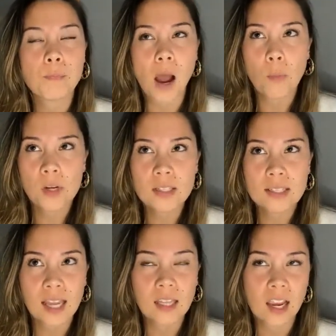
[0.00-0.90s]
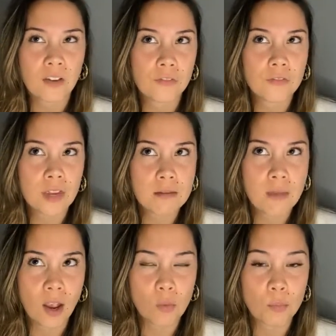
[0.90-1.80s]
I want to say like a
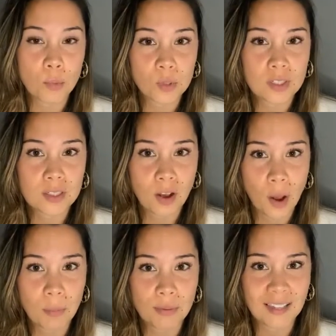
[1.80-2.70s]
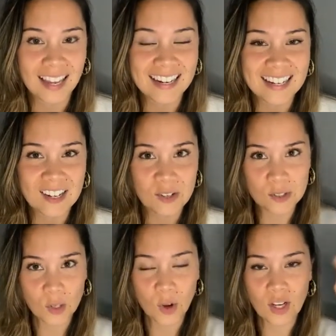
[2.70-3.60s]
female Buddha type lady
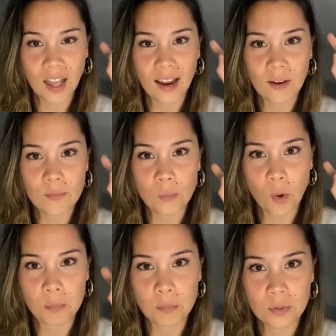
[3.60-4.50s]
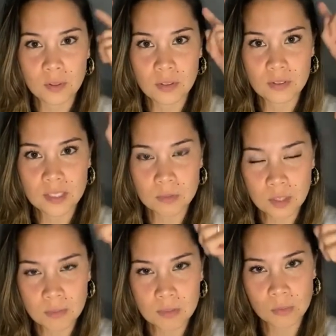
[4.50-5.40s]
who's got like what Buddha,
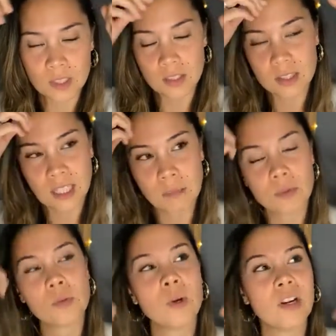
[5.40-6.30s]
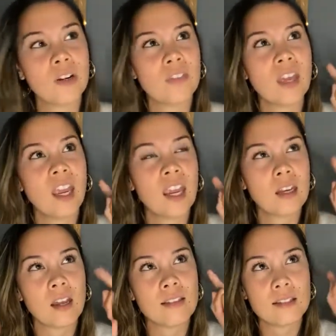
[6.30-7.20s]
sometimes you see Buddha wearing on their
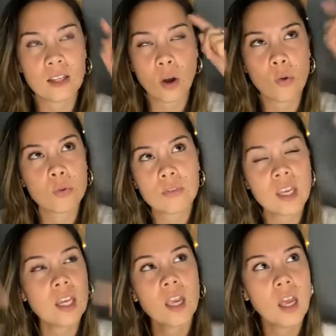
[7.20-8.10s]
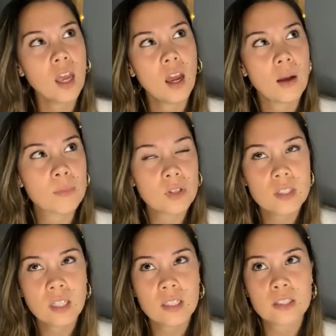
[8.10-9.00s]
head, like this gold thing. I'm not
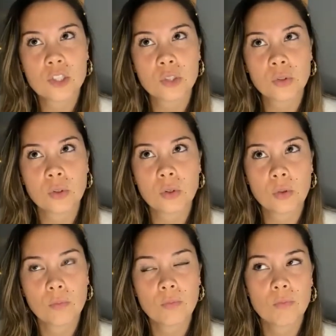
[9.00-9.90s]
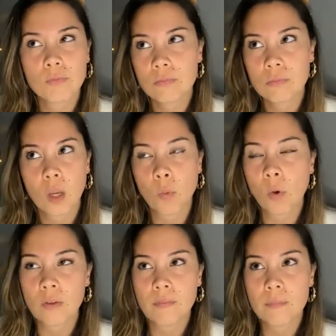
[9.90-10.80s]
exactly sure
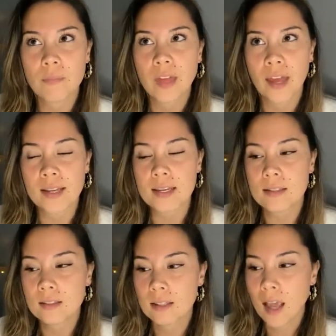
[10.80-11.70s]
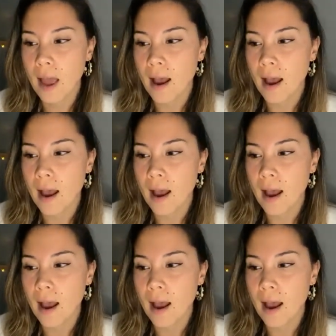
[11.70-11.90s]
what that is.